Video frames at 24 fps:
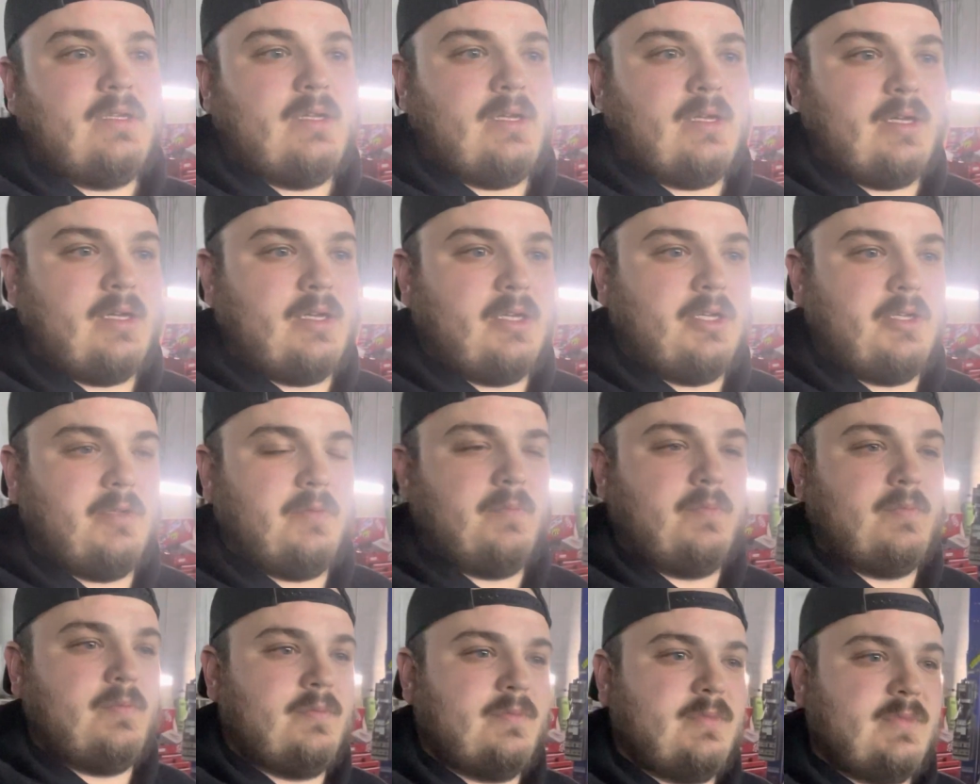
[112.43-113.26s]

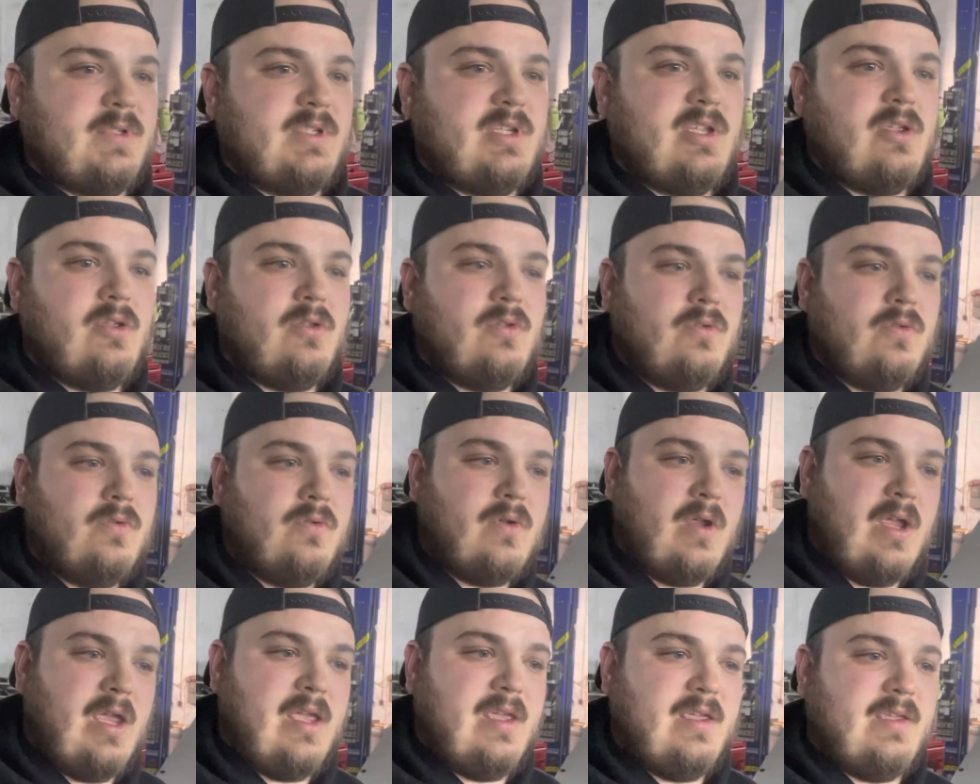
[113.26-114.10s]
2
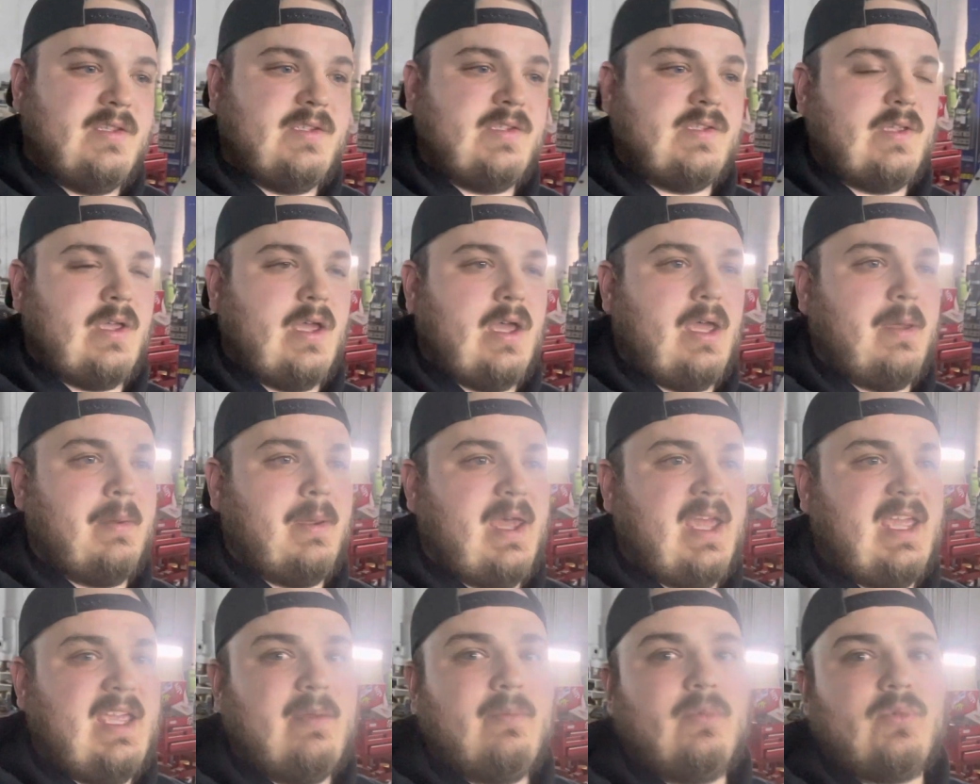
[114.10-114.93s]
is
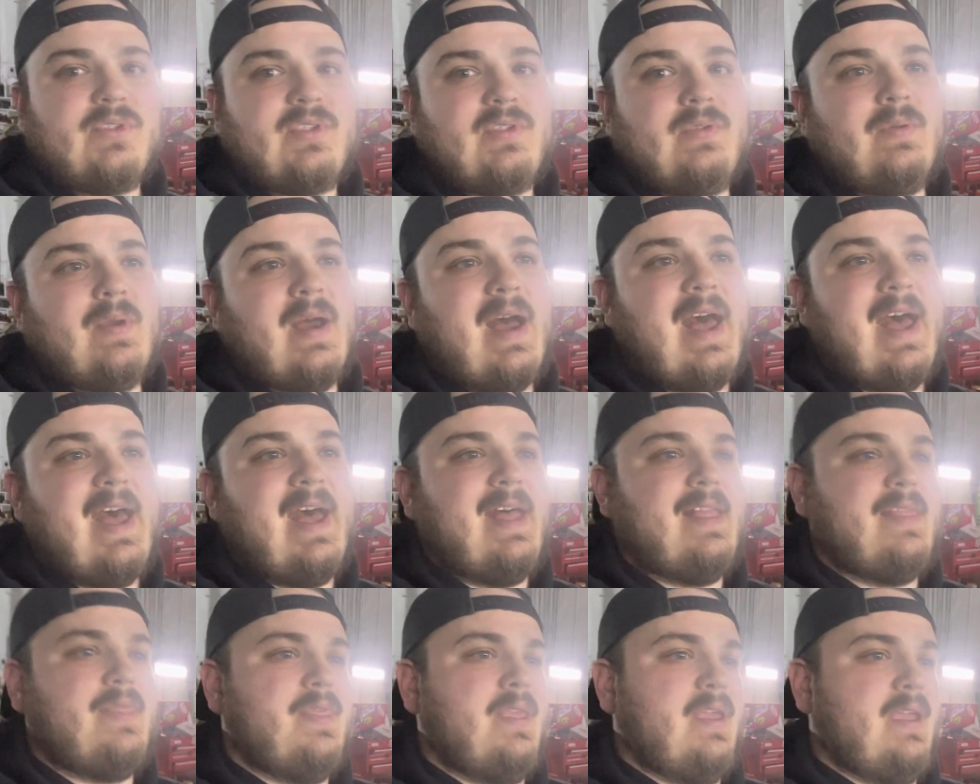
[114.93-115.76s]
able to
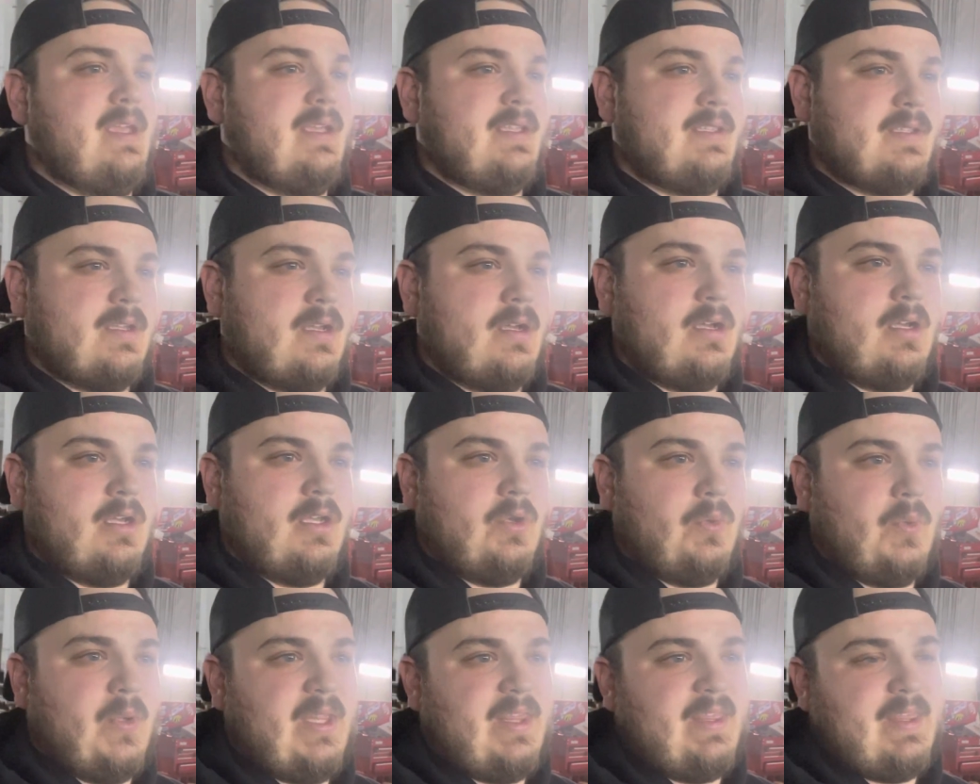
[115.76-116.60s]
add things
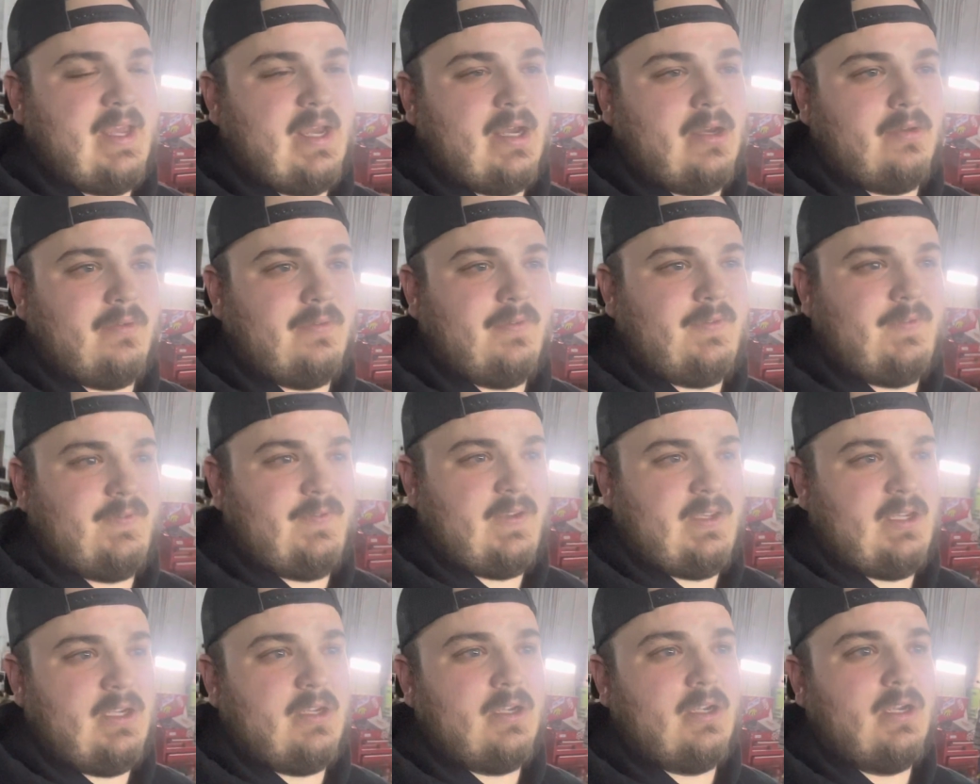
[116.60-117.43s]
on without
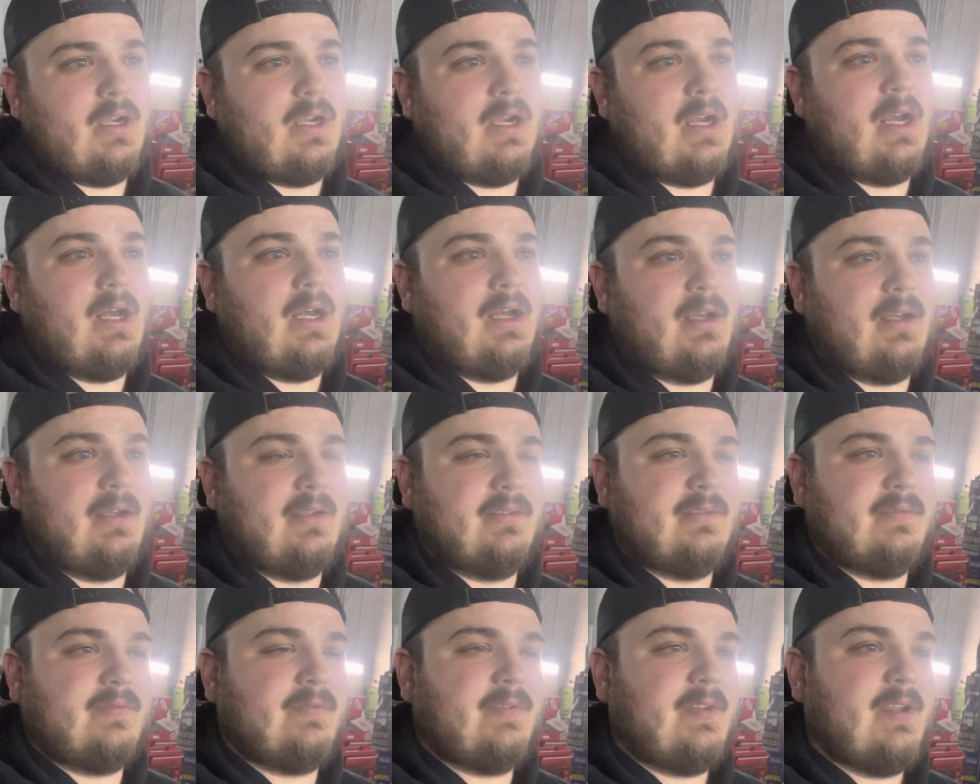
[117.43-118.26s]
fear
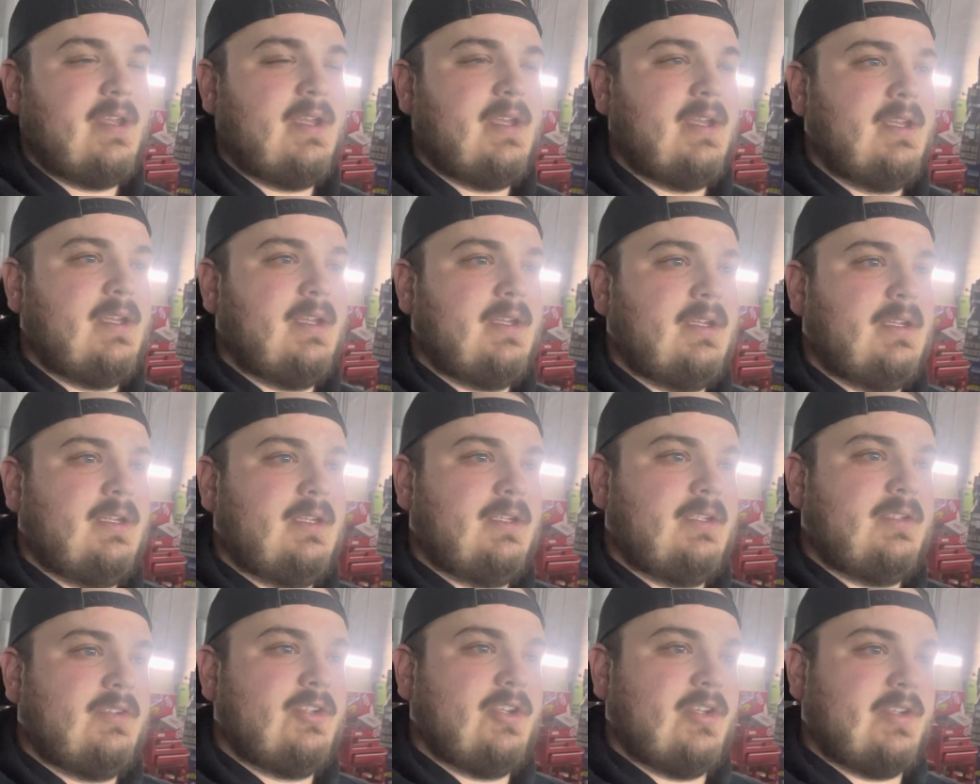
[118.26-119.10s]
of
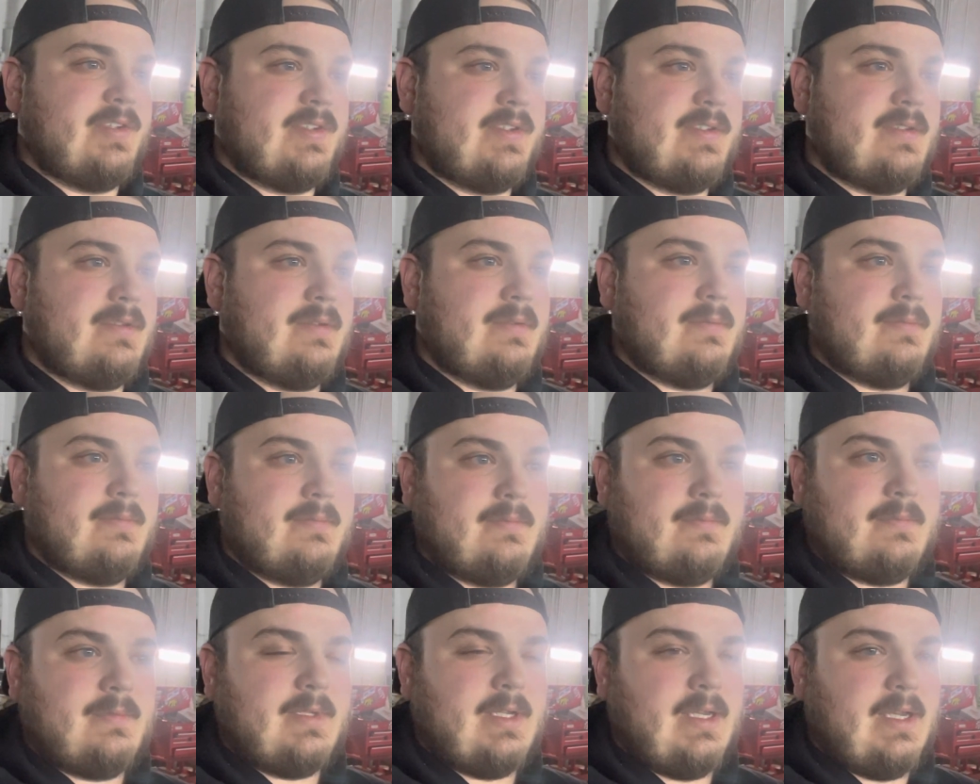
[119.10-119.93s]
just
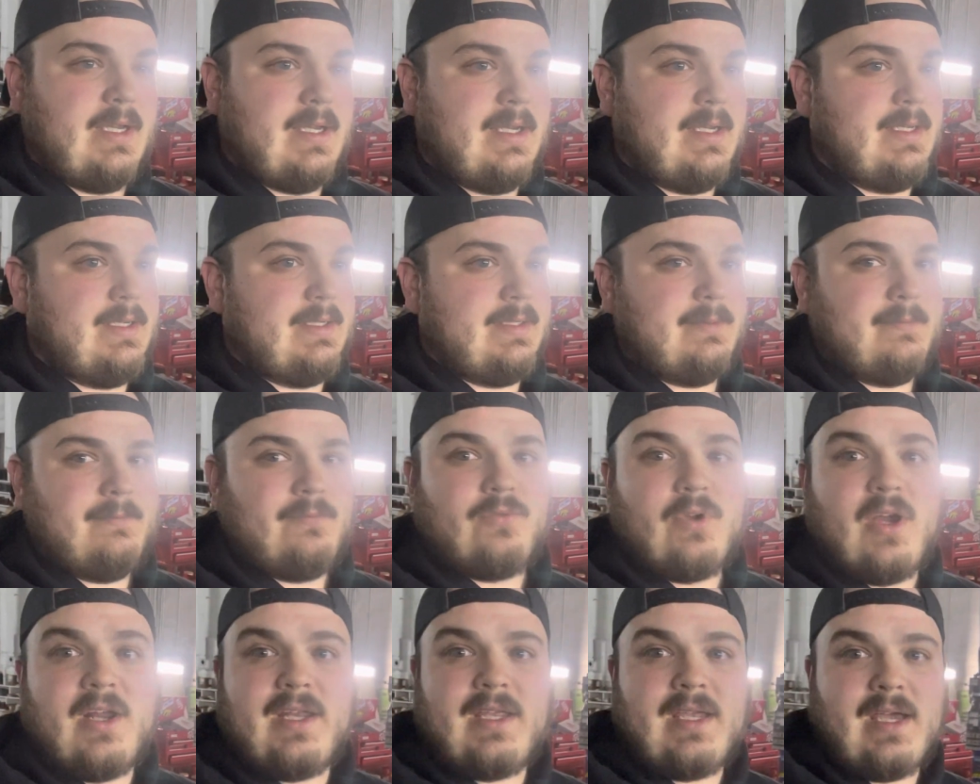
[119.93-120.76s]

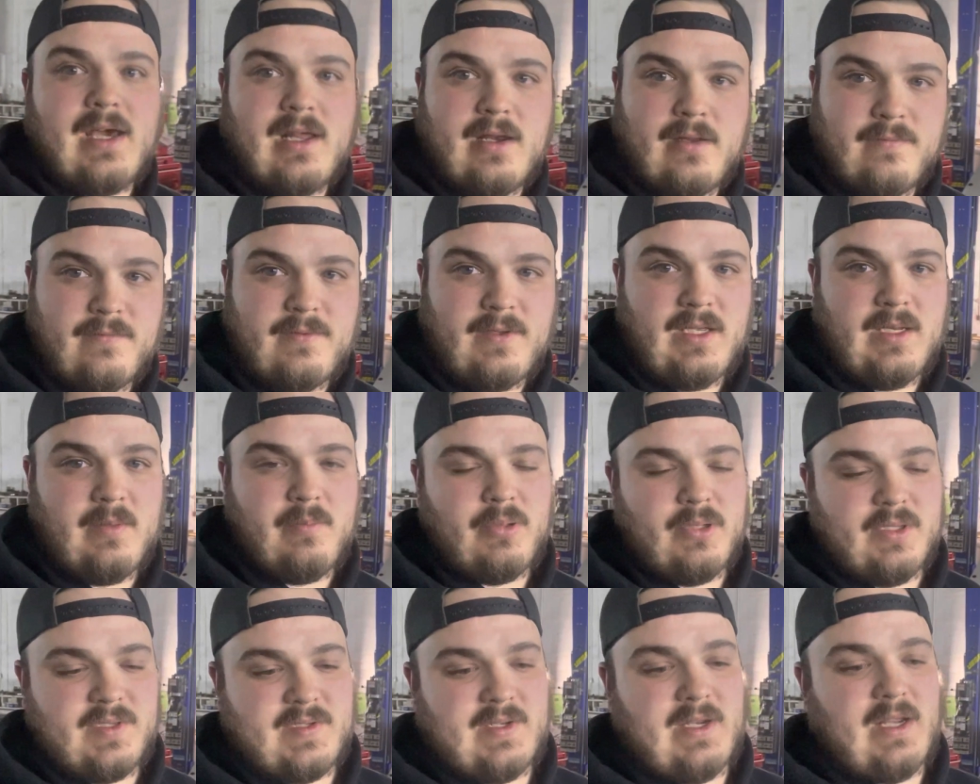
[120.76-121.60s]
running out of
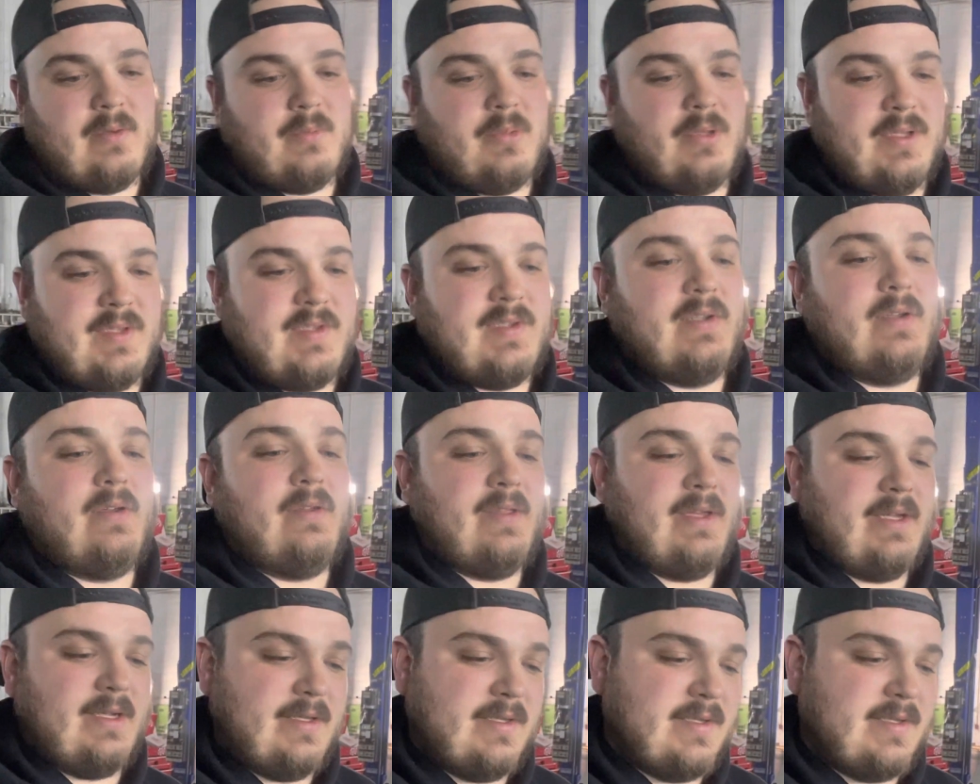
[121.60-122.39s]
inputs and outputs and all that good